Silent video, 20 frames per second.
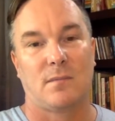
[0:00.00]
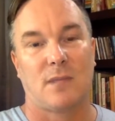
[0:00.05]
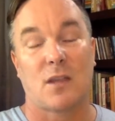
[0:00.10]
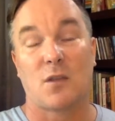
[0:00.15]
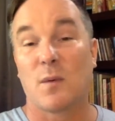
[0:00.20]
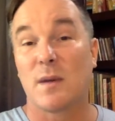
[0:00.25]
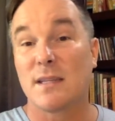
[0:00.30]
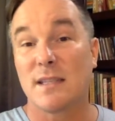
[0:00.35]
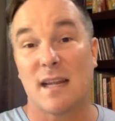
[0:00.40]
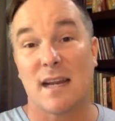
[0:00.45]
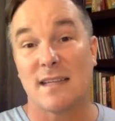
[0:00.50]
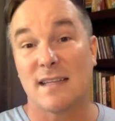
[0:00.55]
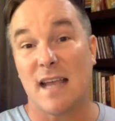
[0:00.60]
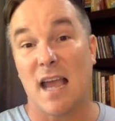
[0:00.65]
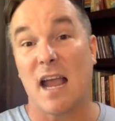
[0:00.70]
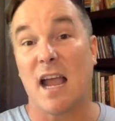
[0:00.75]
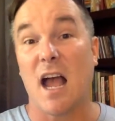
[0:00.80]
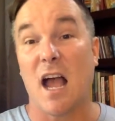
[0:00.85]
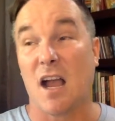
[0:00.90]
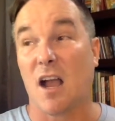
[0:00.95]
Now, the reason I
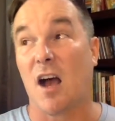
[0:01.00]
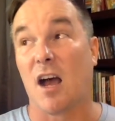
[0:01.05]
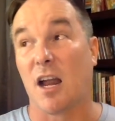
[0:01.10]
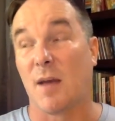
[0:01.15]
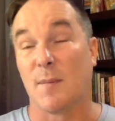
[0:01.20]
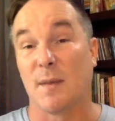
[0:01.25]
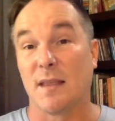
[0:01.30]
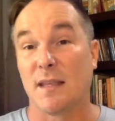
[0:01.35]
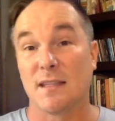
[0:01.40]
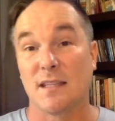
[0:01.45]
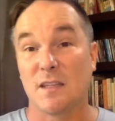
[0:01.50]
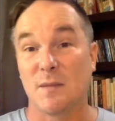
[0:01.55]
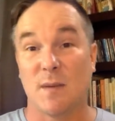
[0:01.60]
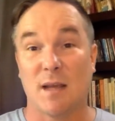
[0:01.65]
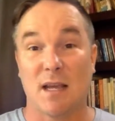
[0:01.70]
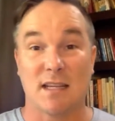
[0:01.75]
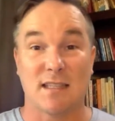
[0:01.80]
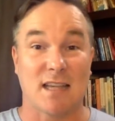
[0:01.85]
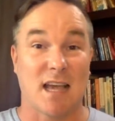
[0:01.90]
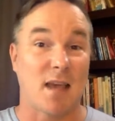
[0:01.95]
say I got caught up in this is
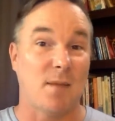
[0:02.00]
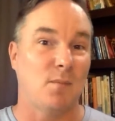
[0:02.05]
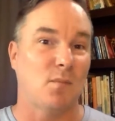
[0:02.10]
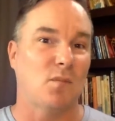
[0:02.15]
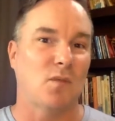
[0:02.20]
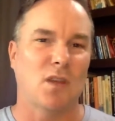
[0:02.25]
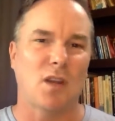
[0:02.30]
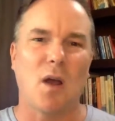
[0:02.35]
because I'm